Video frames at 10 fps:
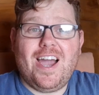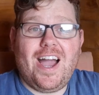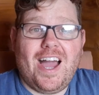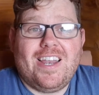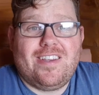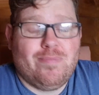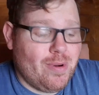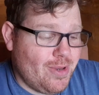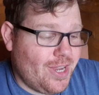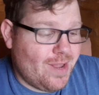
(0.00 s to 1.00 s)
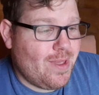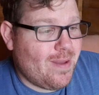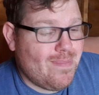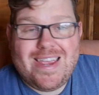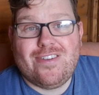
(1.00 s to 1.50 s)
and it's probably going to be a
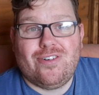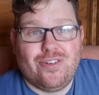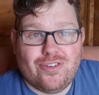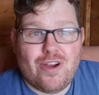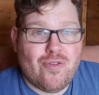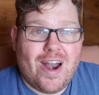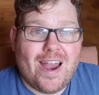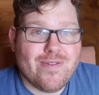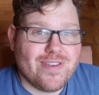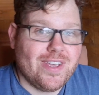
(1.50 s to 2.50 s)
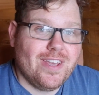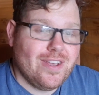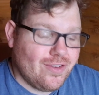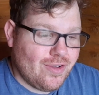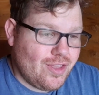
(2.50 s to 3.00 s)
metre or so round.
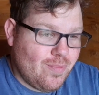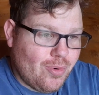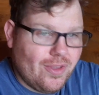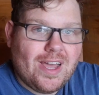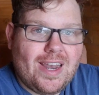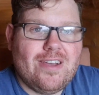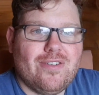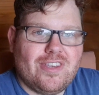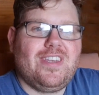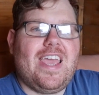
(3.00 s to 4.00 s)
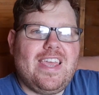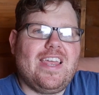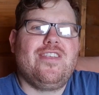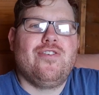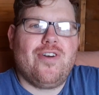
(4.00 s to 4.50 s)
So you put that little stake
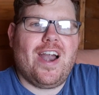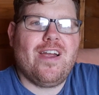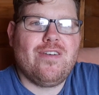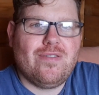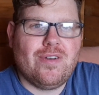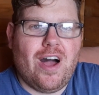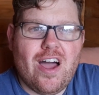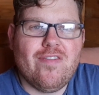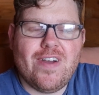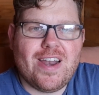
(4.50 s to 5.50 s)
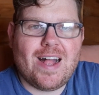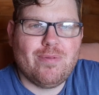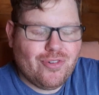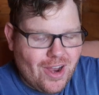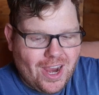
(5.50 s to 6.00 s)
in your ground, oh, I found an apple
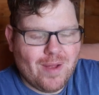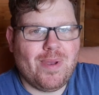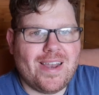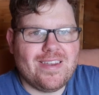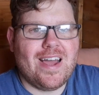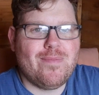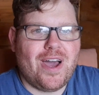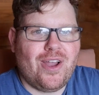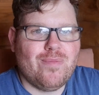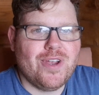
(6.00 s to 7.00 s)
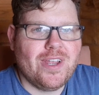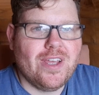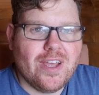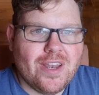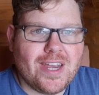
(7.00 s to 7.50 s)
tree, I'm going to plant it down my allotment.
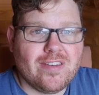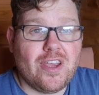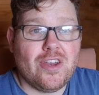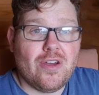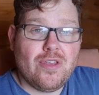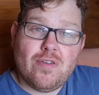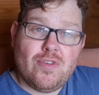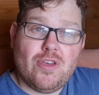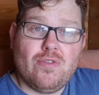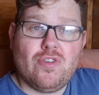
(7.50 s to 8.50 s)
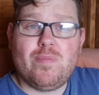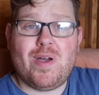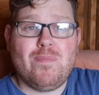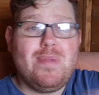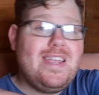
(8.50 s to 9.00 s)
Next thing you know, you've used up a
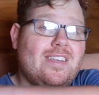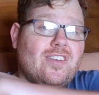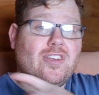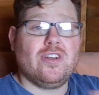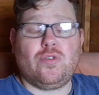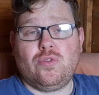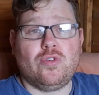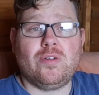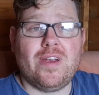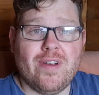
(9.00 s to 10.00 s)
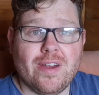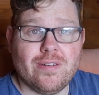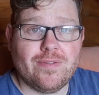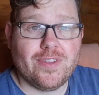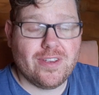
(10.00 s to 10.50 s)
metre circle all the way around.
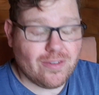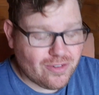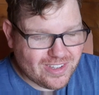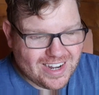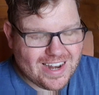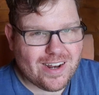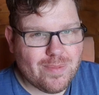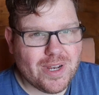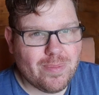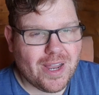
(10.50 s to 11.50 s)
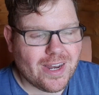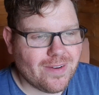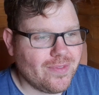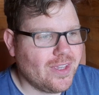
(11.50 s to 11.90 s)
So just a little bit of planning.